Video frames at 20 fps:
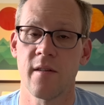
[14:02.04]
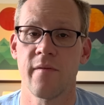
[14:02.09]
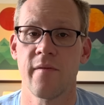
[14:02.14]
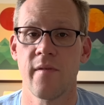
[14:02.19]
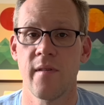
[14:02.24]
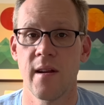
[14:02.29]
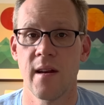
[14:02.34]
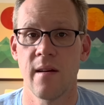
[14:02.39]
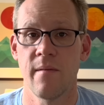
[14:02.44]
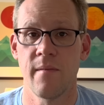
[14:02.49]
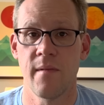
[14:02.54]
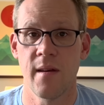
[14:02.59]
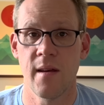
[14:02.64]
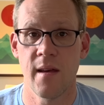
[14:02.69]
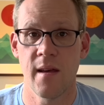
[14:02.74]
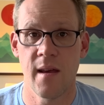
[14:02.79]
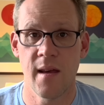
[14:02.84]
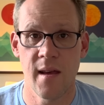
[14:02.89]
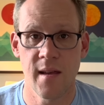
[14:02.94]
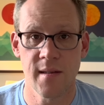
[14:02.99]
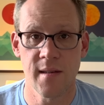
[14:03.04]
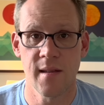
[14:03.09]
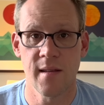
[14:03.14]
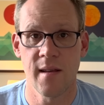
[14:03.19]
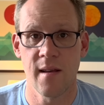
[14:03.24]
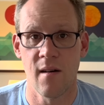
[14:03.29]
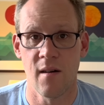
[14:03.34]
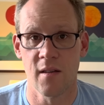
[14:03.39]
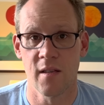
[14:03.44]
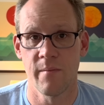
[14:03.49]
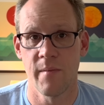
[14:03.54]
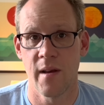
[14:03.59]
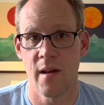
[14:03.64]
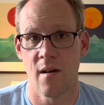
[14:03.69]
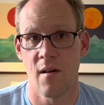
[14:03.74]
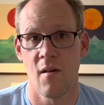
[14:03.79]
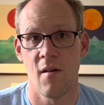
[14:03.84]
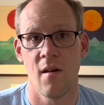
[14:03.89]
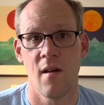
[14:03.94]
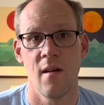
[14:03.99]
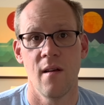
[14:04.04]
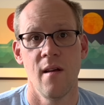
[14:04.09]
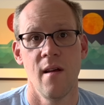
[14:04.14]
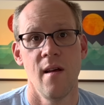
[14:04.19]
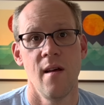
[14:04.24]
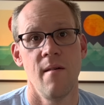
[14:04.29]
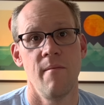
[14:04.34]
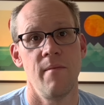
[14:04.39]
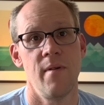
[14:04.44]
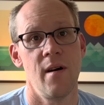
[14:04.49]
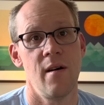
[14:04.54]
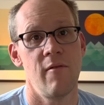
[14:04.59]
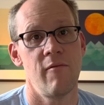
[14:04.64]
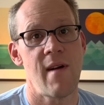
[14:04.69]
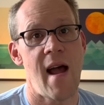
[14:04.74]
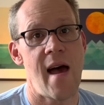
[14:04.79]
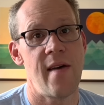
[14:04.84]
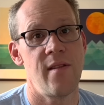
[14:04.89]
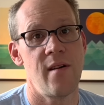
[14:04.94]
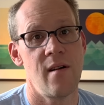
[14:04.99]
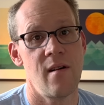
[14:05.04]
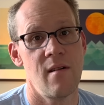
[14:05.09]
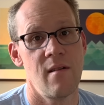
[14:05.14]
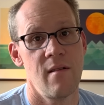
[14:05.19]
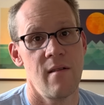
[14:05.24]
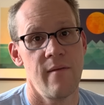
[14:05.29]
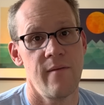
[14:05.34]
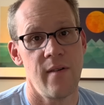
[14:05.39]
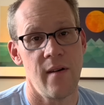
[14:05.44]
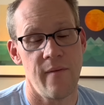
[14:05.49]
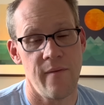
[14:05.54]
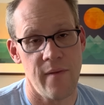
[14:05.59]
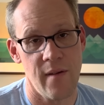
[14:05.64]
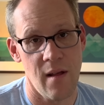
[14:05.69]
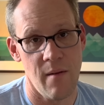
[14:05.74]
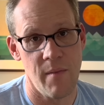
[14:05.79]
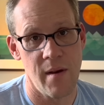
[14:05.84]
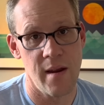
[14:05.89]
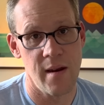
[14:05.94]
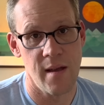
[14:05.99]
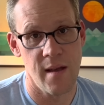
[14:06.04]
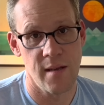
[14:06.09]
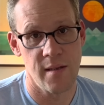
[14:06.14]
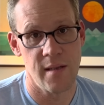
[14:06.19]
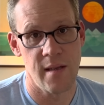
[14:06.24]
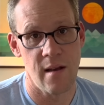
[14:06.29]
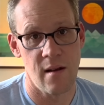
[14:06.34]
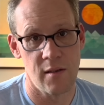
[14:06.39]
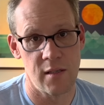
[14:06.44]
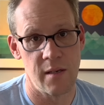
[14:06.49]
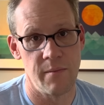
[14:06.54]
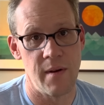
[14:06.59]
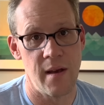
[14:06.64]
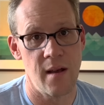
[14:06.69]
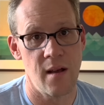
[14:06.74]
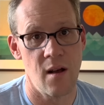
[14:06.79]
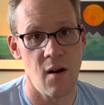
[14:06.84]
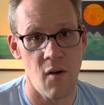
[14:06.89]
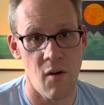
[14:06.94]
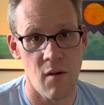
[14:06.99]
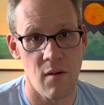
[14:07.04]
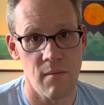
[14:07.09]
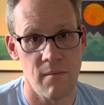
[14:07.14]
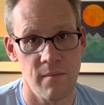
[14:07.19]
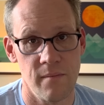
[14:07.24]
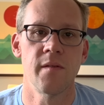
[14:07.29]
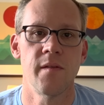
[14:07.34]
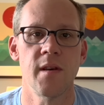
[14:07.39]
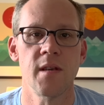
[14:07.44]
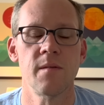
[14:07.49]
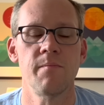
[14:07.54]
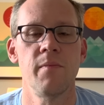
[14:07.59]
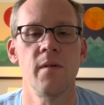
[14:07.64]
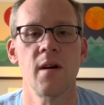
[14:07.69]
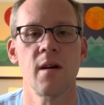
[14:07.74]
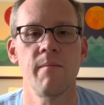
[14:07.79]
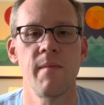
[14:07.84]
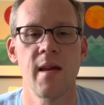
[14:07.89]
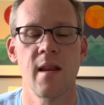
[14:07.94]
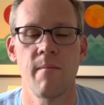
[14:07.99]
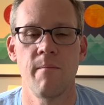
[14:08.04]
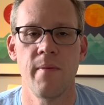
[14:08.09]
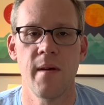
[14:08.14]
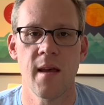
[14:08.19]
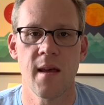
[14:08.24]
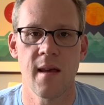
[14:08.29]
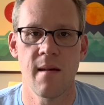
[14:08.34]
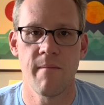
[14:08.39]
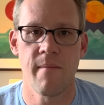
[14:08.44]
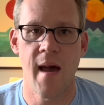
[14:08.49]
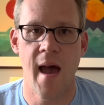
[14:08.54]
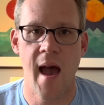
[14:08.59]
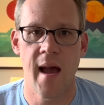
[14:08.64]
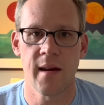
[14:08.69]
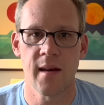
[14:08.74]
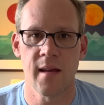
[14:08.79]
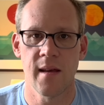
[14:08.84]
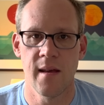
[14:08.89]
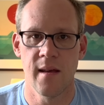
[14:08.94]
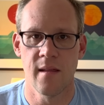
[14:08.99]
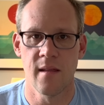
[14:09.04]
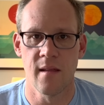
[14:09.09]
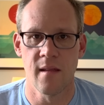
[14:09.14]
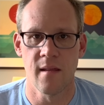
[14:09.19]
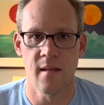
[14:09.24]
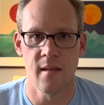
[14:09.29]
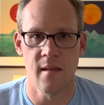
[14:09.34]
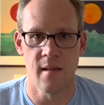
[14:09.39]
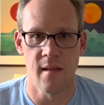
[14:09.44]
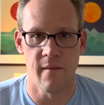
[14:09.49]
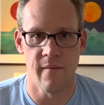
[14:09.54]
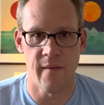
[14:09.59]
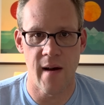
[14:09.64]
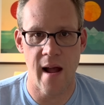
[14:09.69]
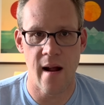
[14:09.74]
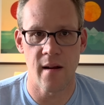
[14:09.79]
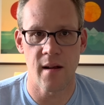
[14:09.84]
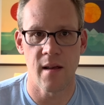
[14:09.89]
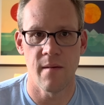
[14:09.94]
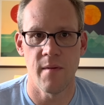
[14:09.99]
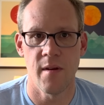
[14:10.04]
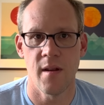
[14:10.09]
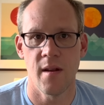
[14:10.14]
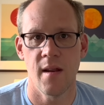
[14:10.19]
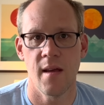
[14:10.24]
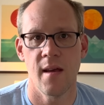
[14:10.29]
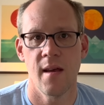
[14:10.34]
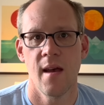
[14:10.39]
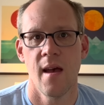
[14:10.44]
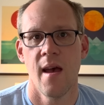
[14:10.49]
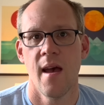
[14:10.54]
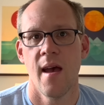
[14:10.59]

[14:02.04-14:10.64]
freedom isn't the ultimate goal, but rather fulfillment is the ultimate goal. This book made a big impact in the FIRE community,